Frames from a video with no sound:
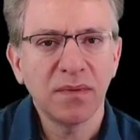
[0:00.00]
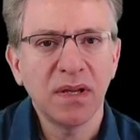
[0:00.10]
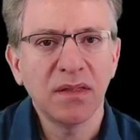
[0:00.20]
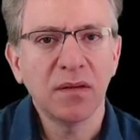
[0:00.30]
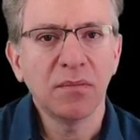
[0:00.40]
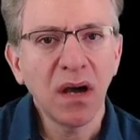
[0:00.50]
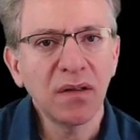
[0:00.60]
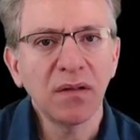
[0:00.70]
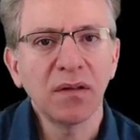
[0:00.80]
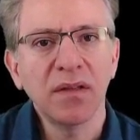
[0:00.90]
and the
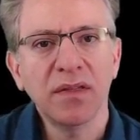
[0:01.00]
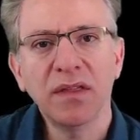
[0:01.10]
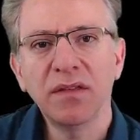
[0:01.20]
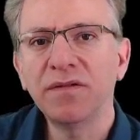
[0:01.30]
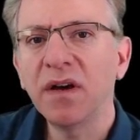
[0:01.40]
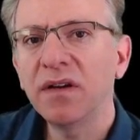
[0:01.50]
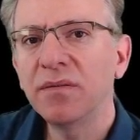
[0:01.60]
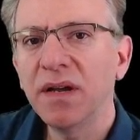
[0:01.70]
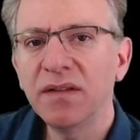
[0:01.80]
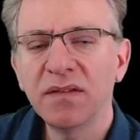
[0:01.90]
model that the FHIR
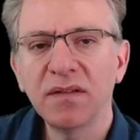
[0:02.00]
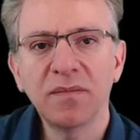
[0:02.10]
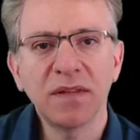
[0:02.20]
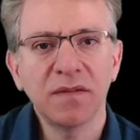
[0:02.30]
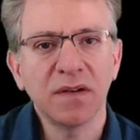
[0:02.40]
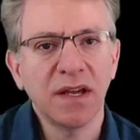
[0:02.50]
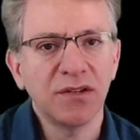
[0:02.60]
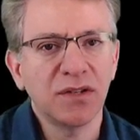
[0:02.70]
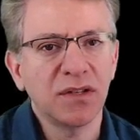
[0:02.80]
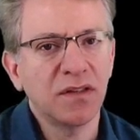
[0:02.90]
base
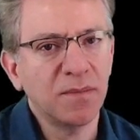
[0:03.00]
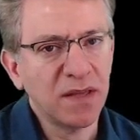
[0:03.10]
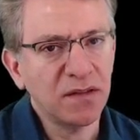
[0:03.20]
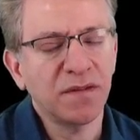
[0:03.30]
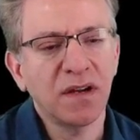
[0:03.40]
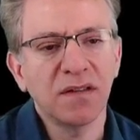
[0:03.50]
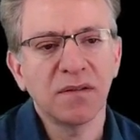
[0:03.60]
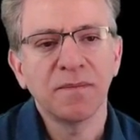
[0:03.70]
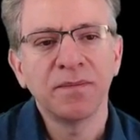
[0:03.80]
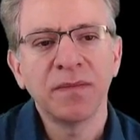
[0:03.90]
specification specifies.
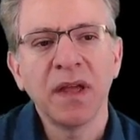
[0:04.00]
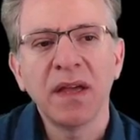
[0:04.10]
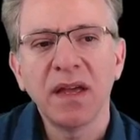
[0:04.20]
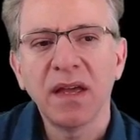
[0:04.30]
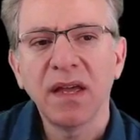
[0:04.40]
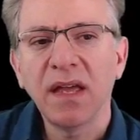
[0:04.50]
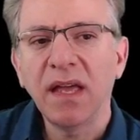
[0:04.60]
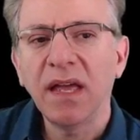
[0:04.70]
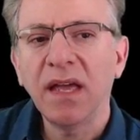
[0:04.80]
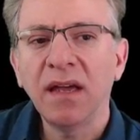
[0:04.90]

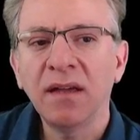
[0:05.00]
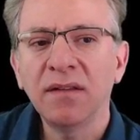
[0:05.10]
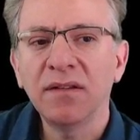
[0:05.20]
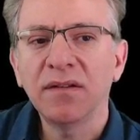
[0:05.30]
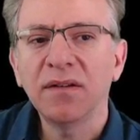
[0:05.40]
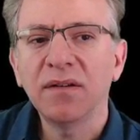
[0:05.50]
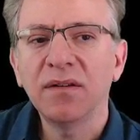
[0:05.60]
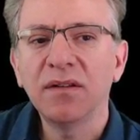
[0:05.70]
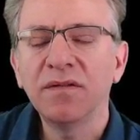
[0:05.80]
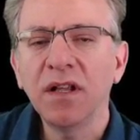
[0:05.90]
And
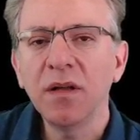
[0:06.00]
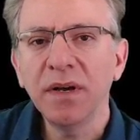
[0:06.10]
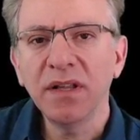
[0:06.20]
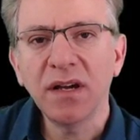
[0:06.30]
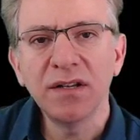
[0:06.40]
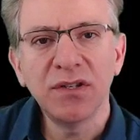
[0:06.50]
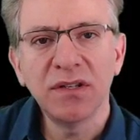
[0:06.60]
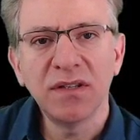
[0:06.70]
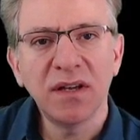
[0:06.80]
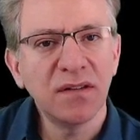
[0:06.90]
developing an
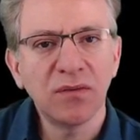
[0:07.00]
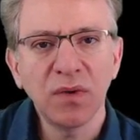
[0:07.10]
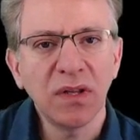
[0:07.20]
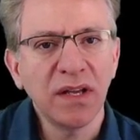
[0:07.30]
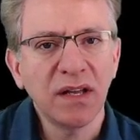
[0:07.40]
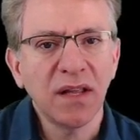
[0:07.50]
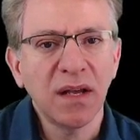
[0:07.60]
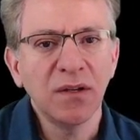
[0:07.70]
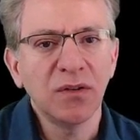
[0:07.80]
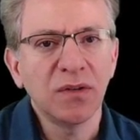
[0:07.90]
IG doesn't really allow
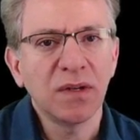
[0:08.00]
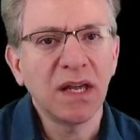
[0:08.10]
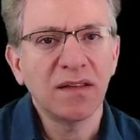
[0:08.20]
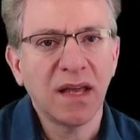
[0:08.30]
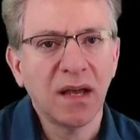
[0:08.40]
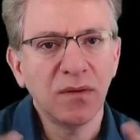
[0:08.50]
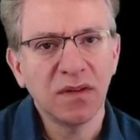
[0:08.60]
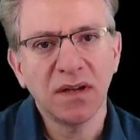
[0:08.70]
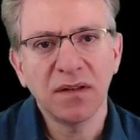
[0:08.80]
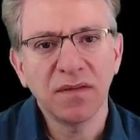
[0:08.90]
you to get
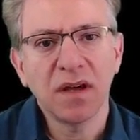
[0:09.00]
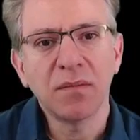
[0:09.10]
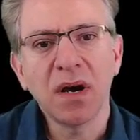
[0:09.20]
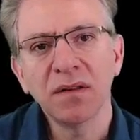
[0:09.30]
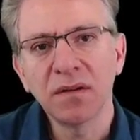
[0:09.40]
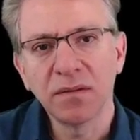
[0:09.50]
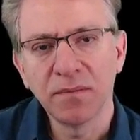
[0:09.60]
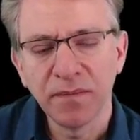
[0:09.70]
outside of that model.